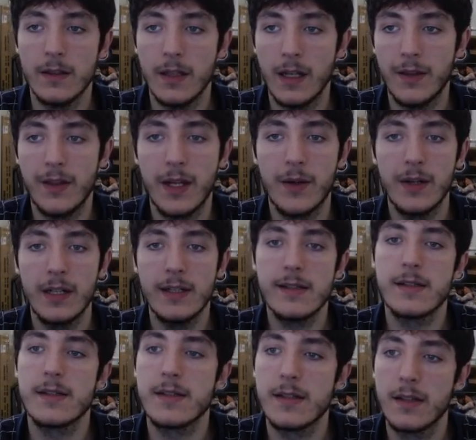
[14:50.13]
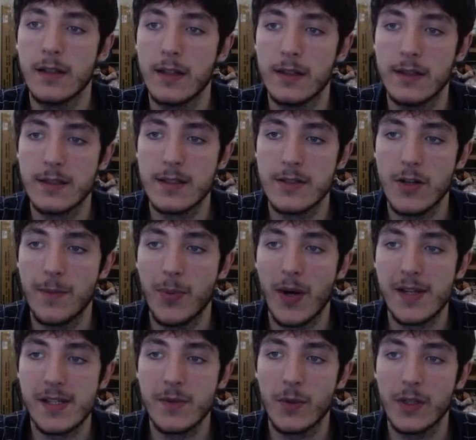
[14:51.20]
And there it is. This is our
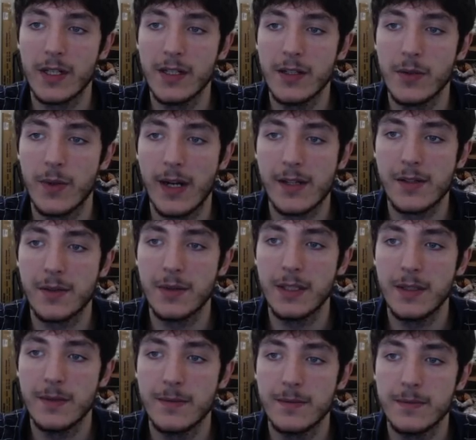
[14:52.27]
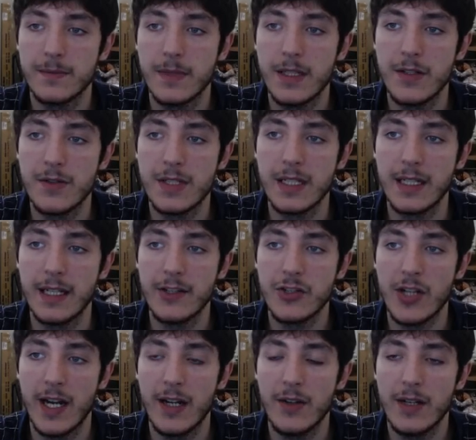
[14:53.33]
present working directory. And using get
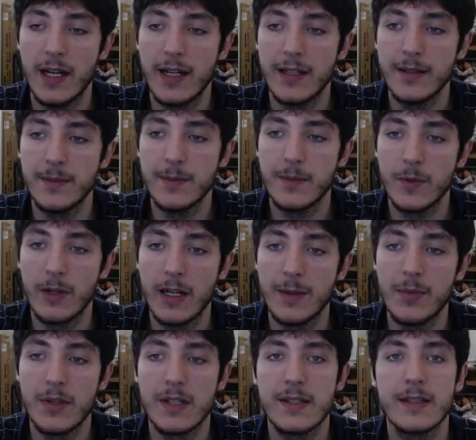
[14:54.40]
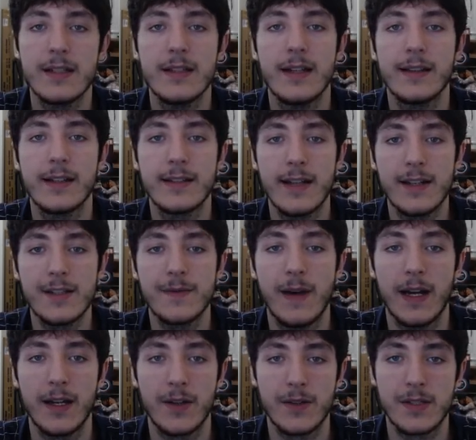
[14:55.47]
child item, we're able to see that the test
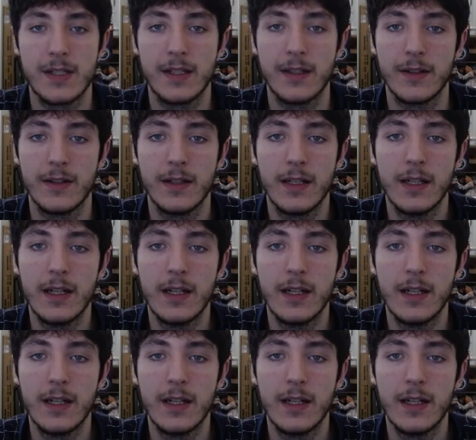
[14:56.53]
file is there.